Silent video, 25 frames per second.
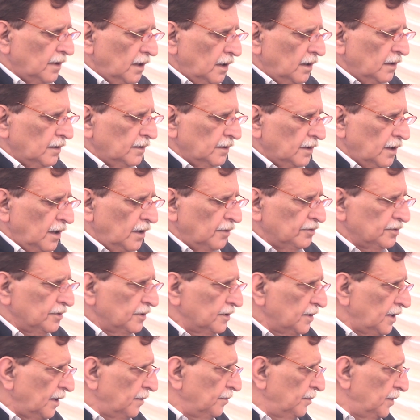All the
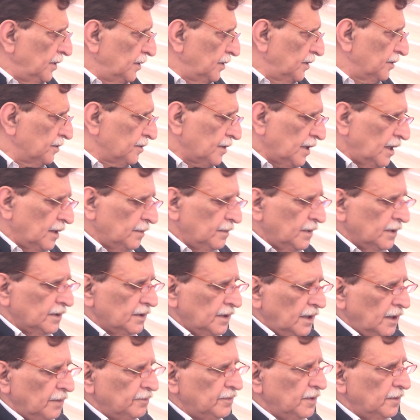houses have been destroyed, but
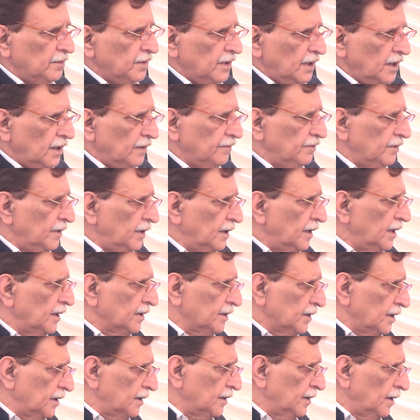now people have
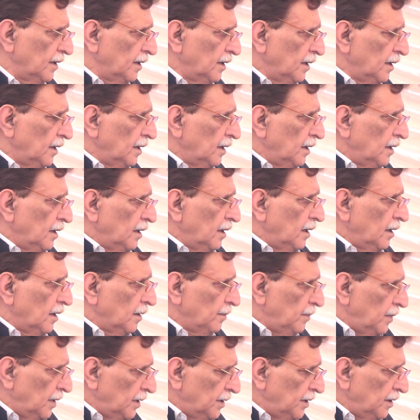erected,
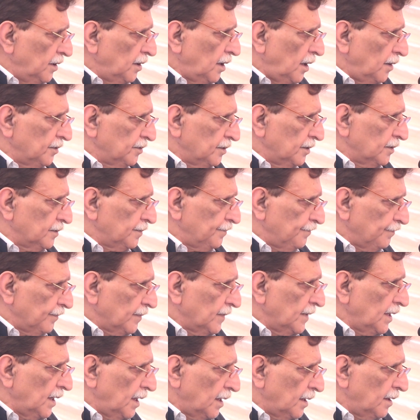built new houses.
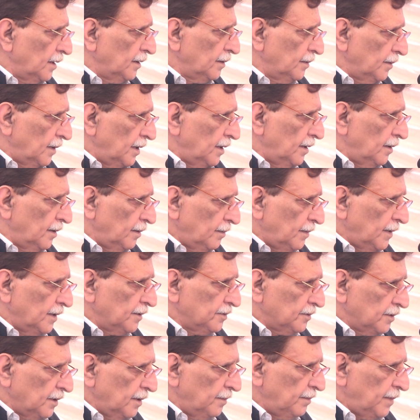They are,
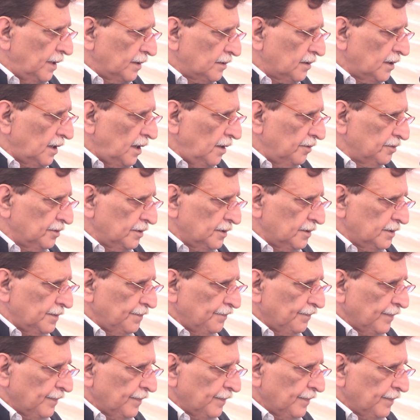say, better houses.